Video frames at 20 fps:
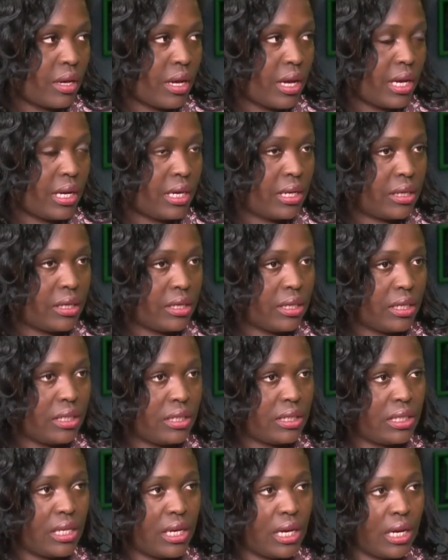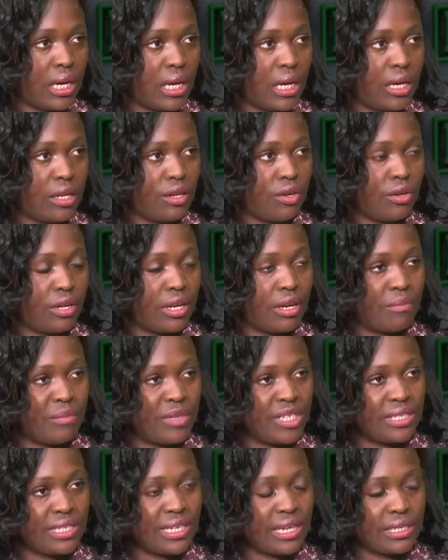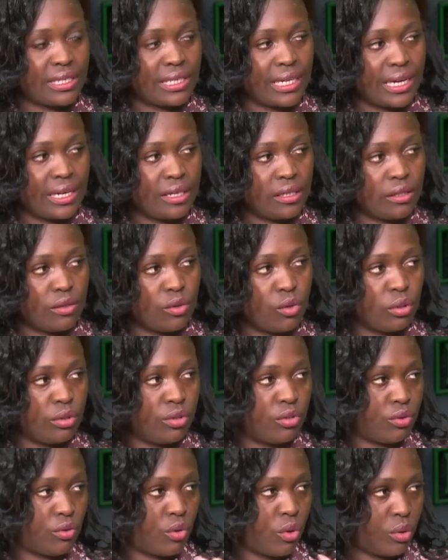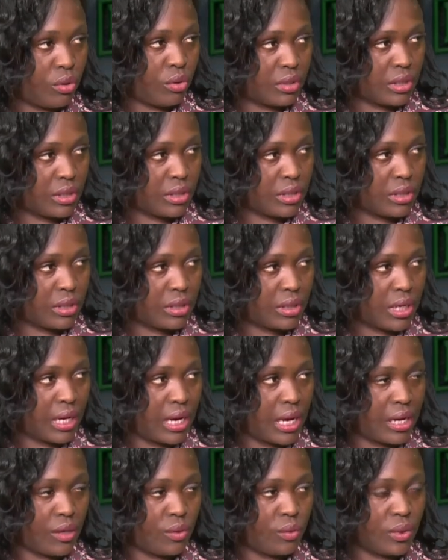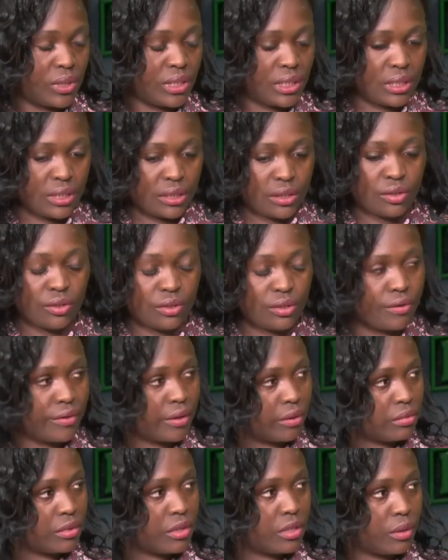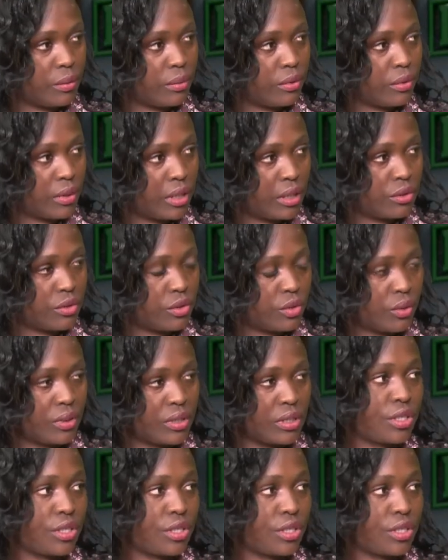And is there any other means aside going to courts? Can we sit on a round table and talk?